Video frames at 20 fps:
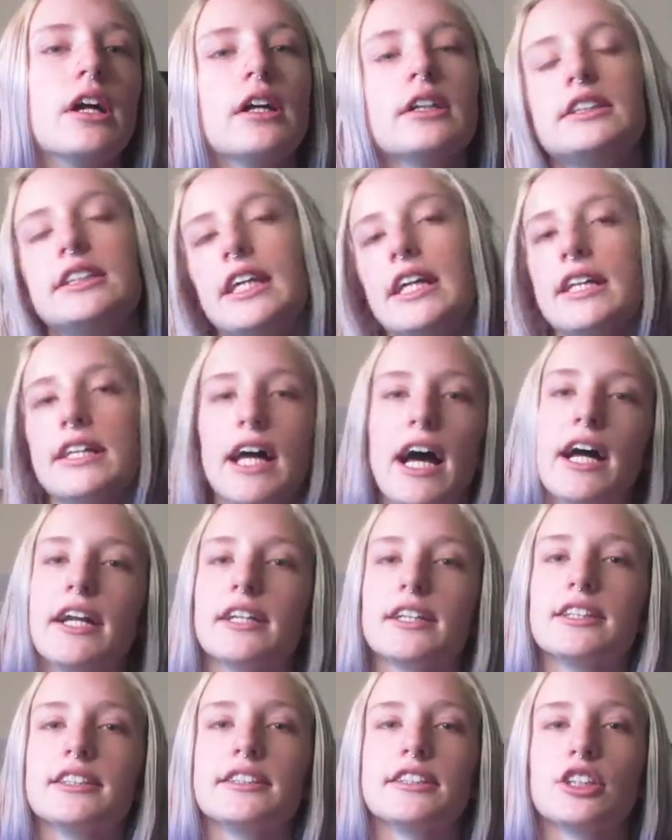take that
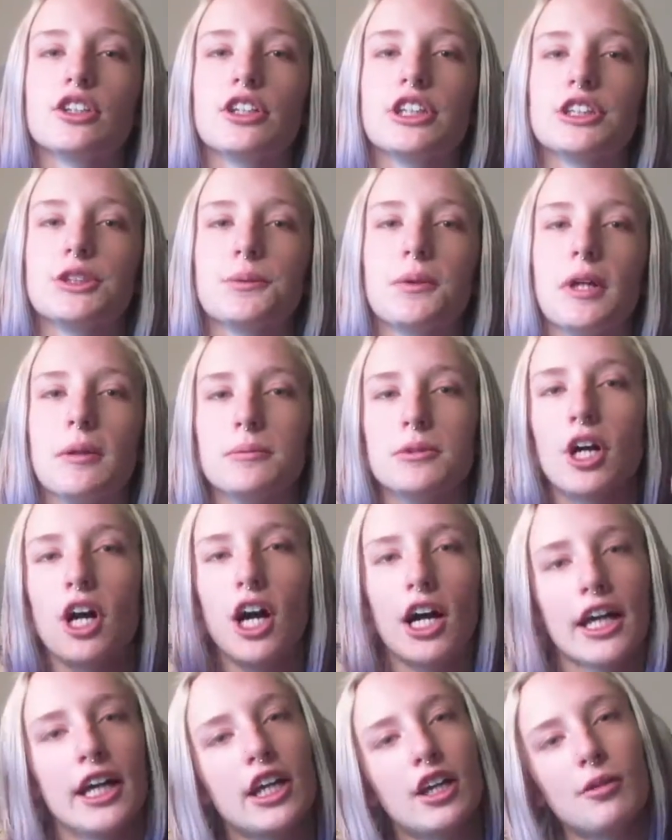into consideration when I'm
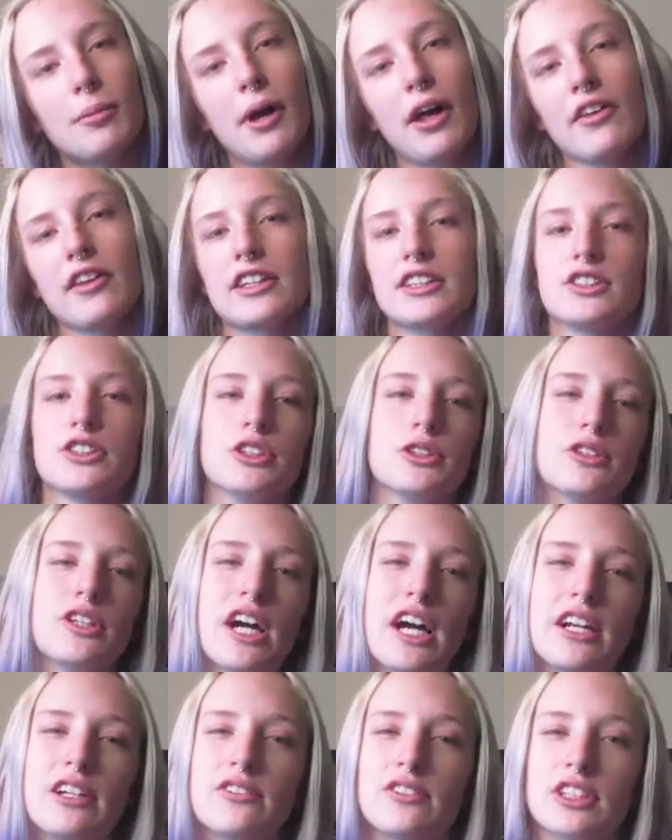talking about this, so you
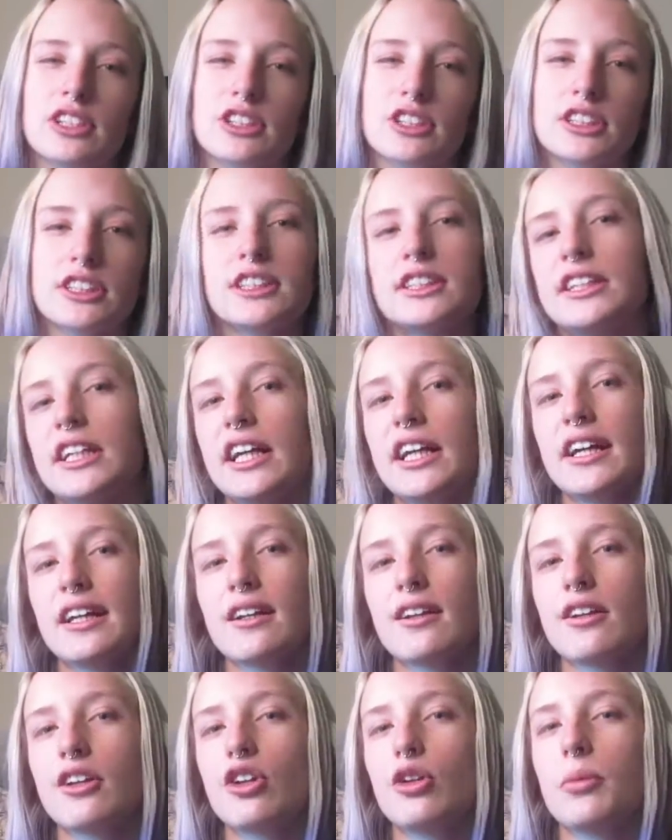kind of
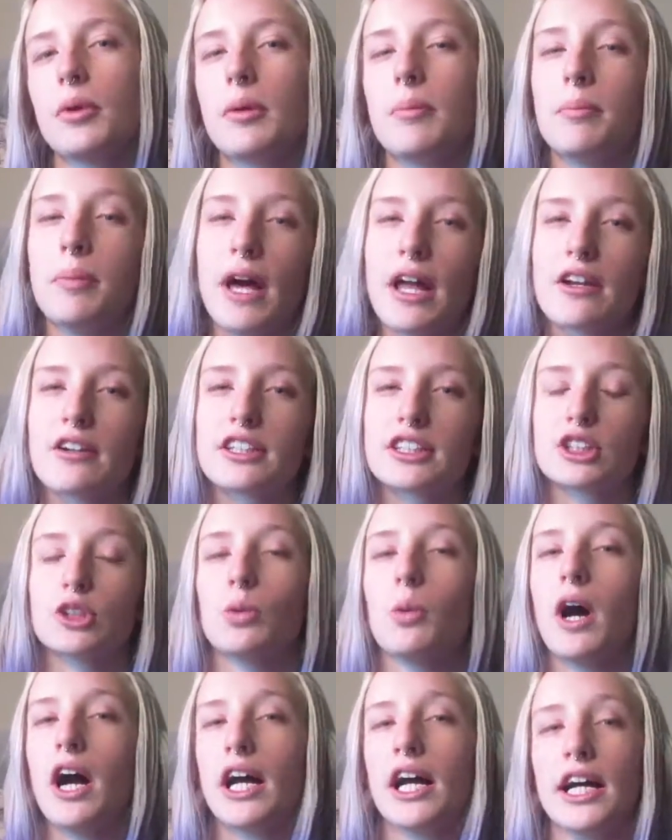understand a little bit better as to
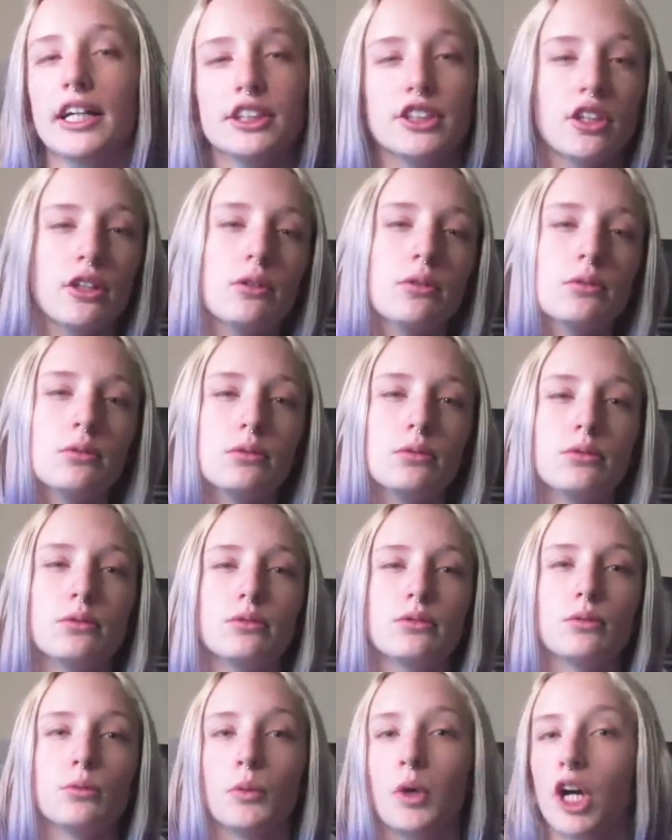why I don't
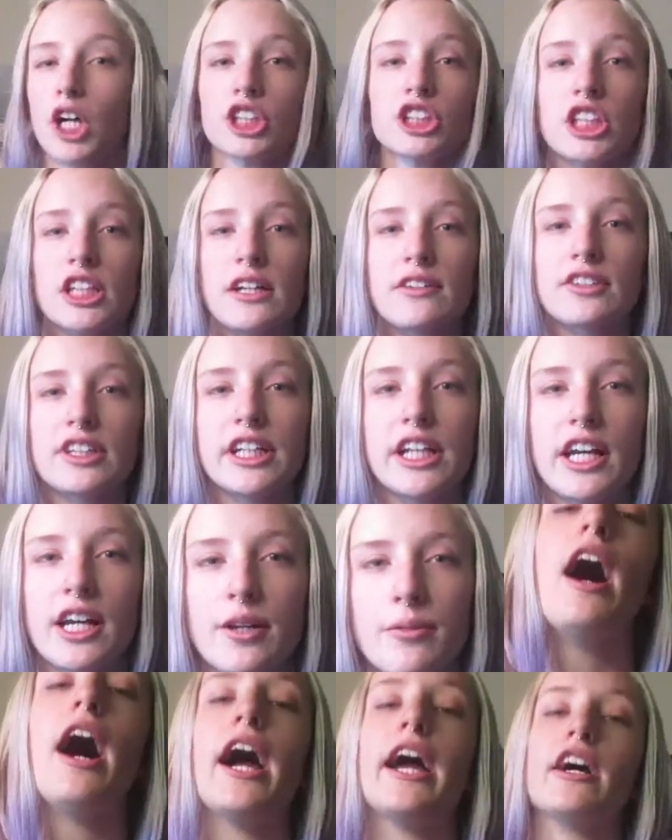wash it every
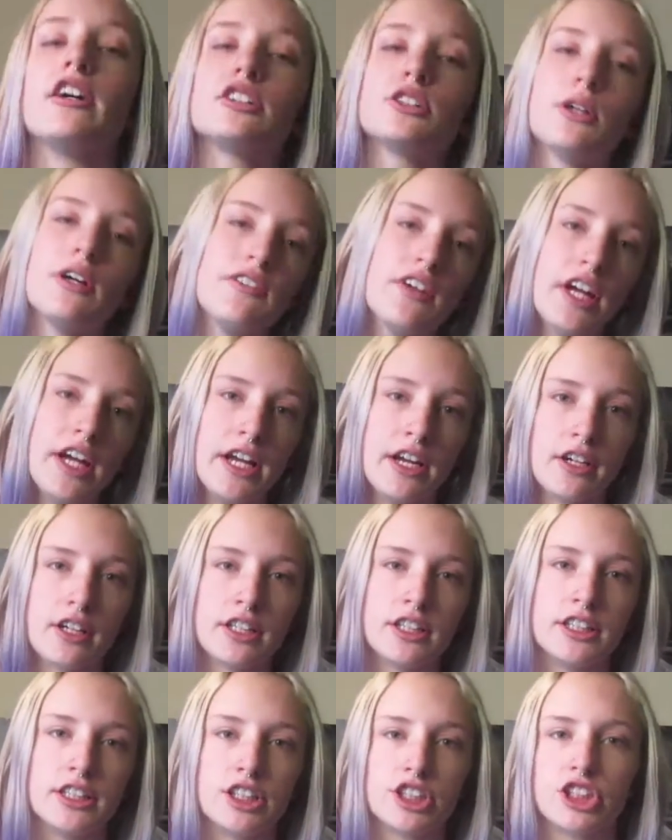day. I also have a hair
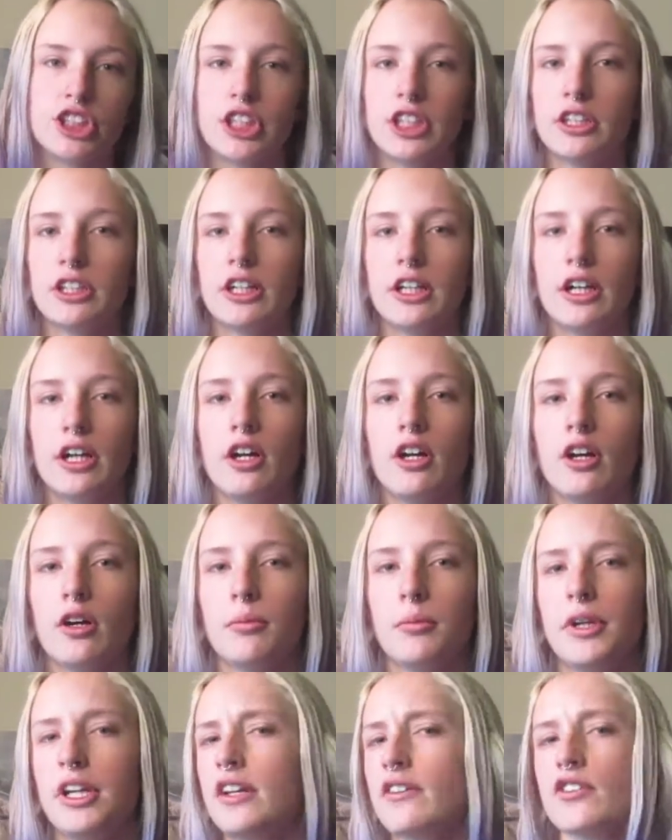condition,
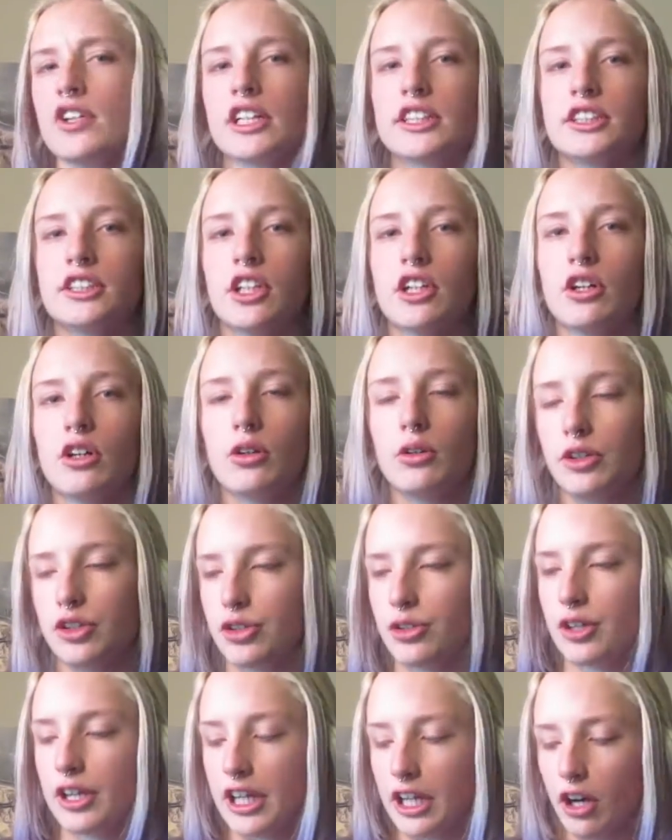many of you guys know, and
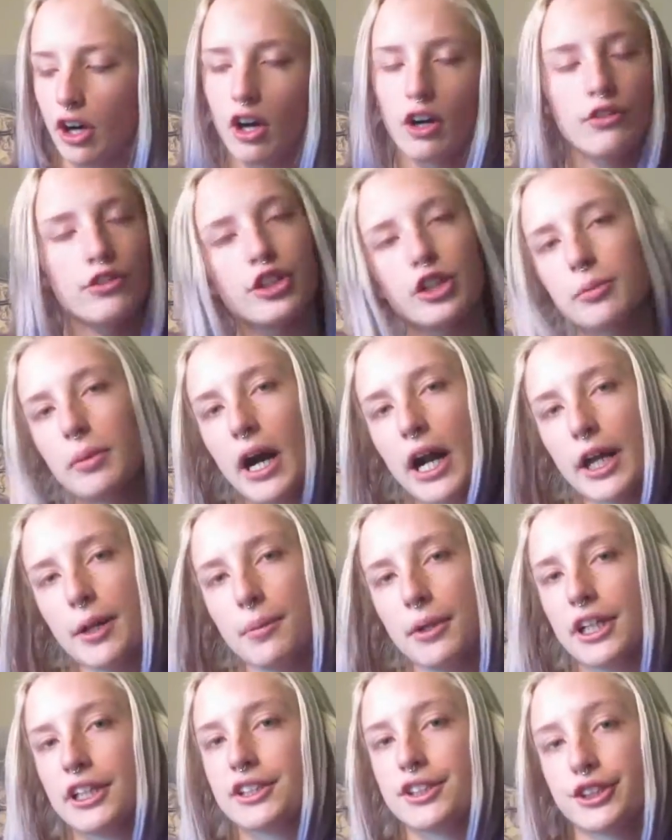you can get it all over your body,
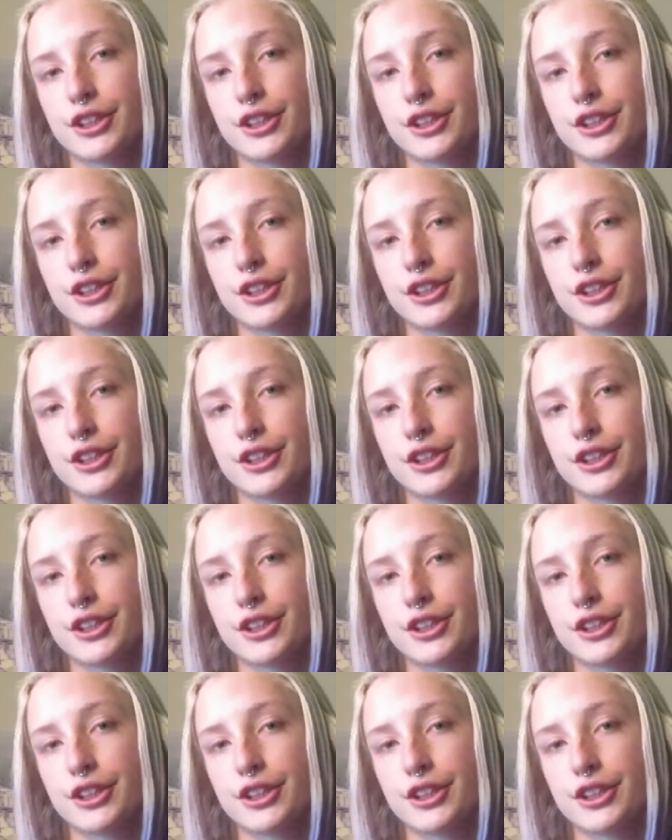but it's